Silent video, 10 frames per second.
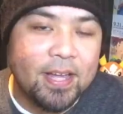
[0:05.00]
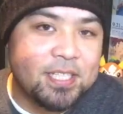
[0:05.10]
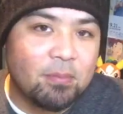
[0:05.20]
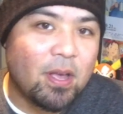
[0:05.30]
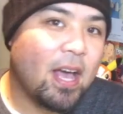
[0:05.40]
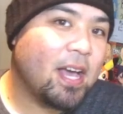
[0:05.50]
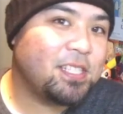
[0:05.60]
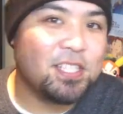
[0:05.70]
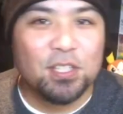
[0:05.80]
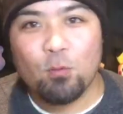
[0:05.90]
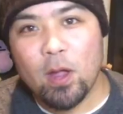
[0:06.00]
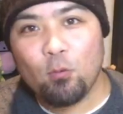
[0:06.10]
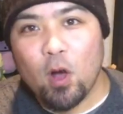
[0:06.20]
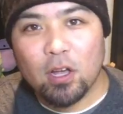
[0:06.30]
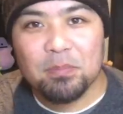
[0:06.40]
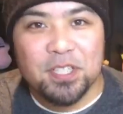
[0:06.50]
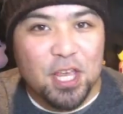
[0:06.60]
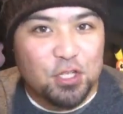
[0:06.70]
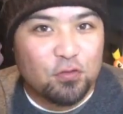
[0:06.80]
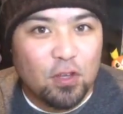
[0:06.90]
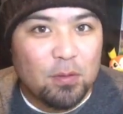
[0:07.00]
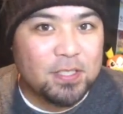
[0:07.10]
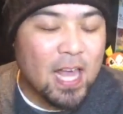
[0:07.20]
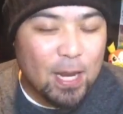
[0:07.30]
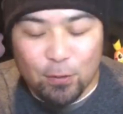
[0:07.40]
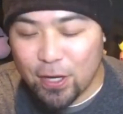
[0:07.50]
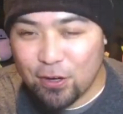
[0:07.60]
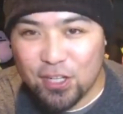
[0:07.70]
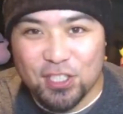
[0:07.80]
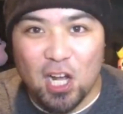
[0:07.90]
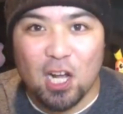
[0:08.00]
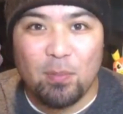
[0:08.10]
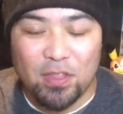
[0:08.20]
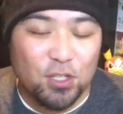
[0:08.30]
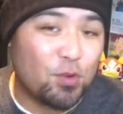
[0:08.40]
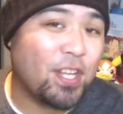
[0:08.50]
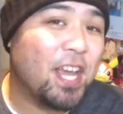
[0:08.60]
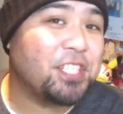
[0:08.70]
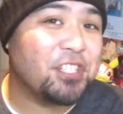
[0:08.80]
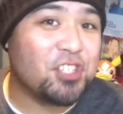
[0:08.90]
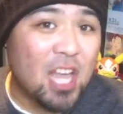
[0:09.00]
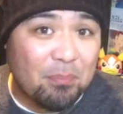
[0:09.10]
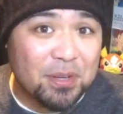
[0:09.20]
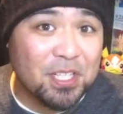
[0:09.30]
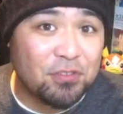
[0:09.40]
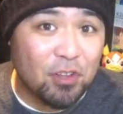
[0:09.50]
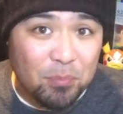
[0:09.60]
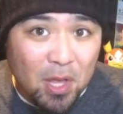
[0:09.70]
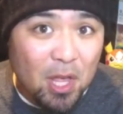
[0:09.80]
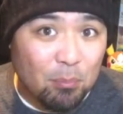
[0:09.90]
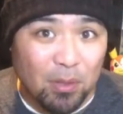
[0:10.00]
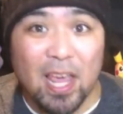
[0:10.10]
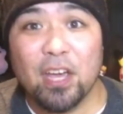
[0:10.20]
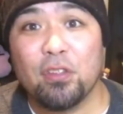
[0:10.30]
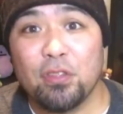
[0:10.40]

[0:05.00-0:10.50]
What's up, guys? This is Wayne. Welcome to Asian Filmist, and we're here to talk about the 2018 Japanese film Blank